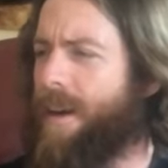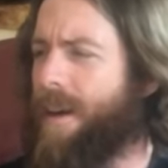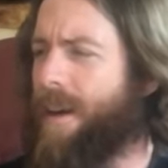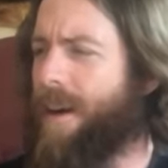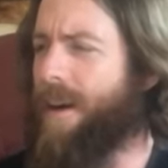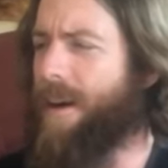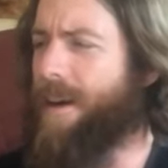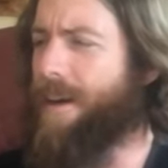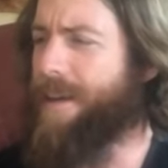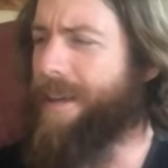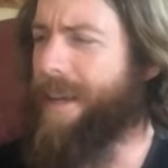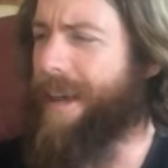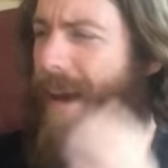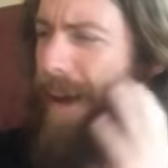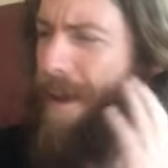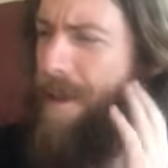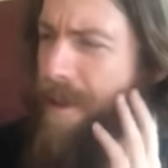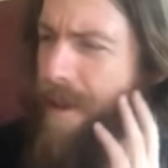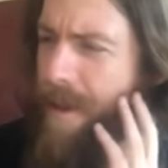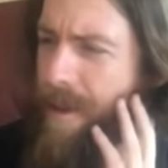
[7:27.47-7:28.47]
oh yeah,
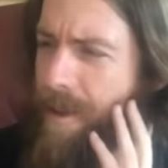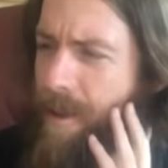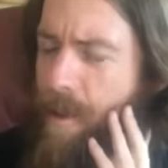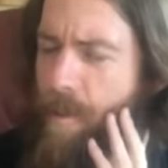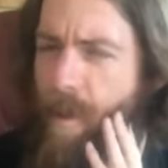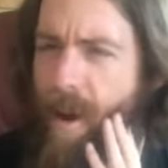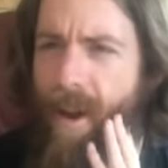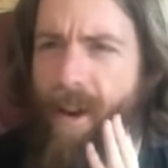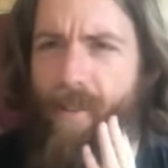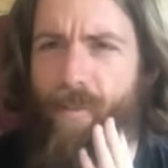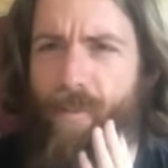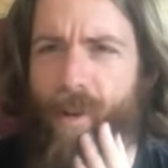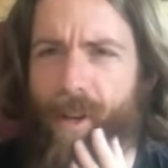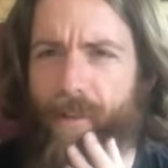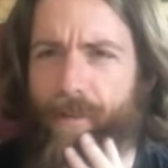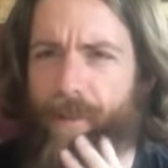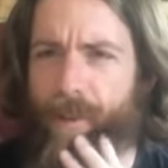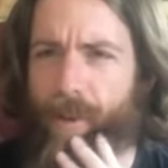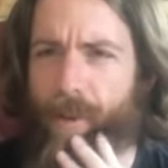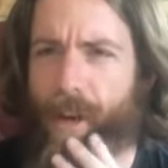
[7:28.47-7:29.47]
I think there might have been a
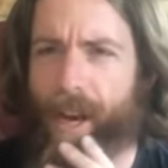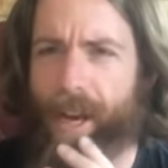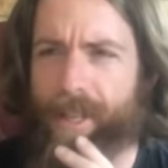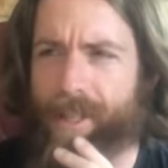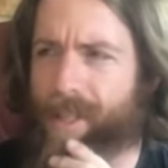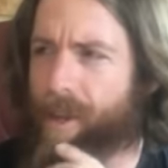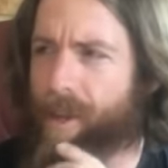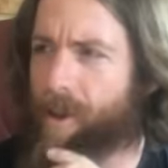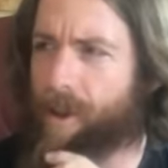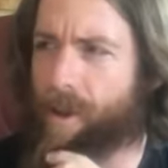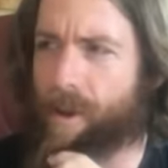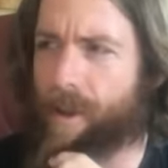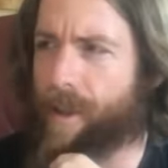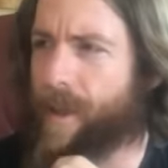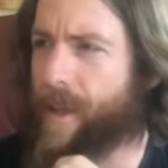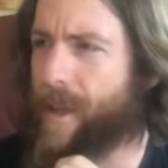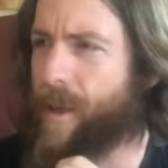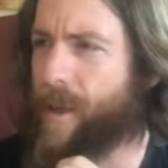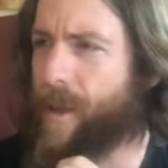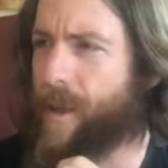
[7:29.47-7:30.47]
few guys here
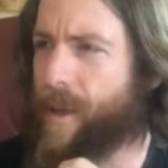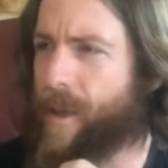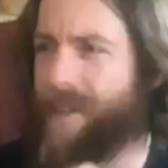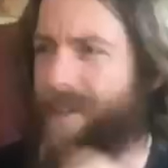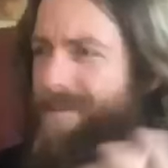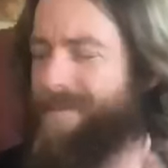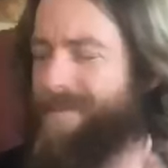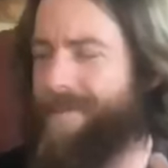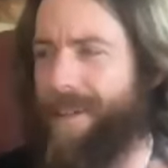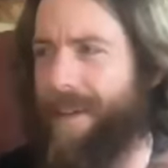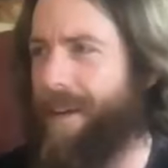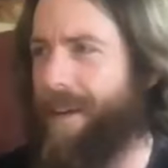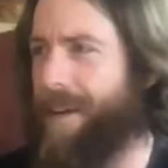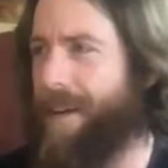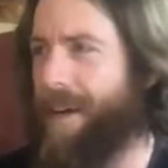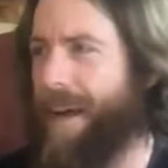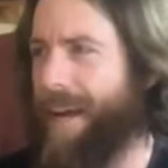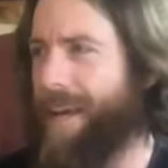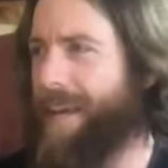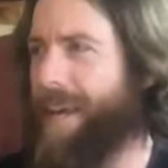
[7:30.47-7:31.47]
earlier, but
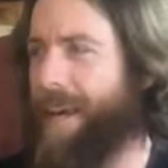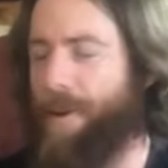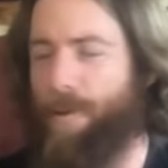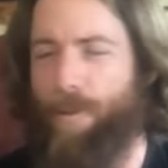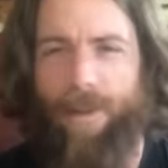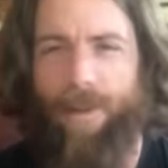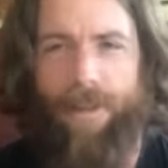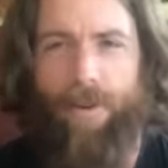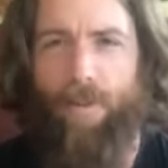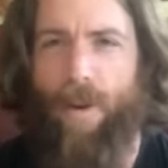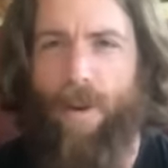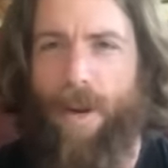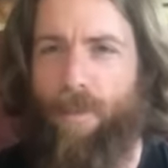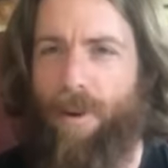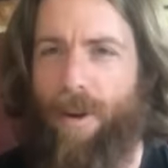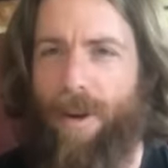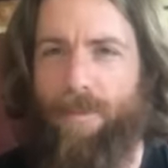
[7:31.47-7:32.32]
I can't really remember.